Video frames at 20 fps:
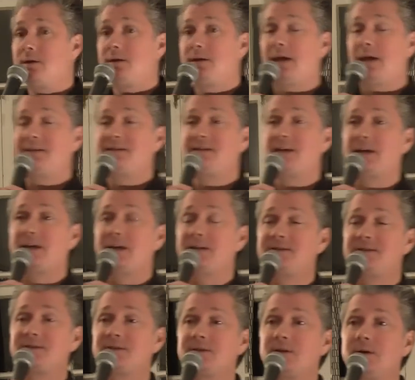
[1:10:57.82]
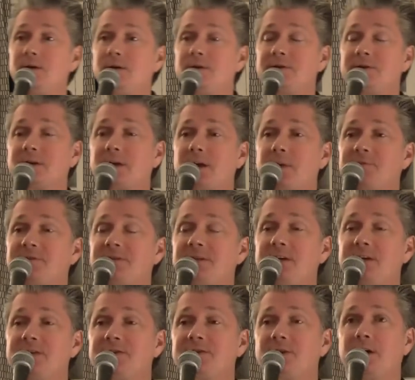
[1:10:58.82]
Get tickets to come
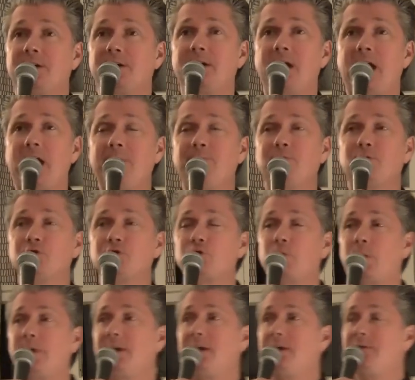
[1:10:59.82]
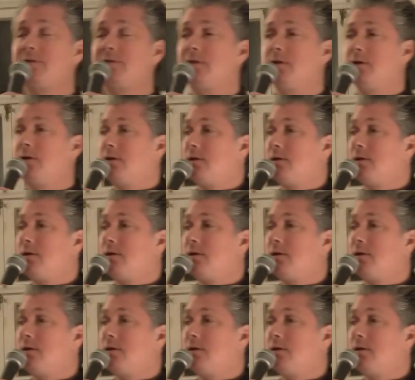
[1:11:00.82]
see us on April 20th.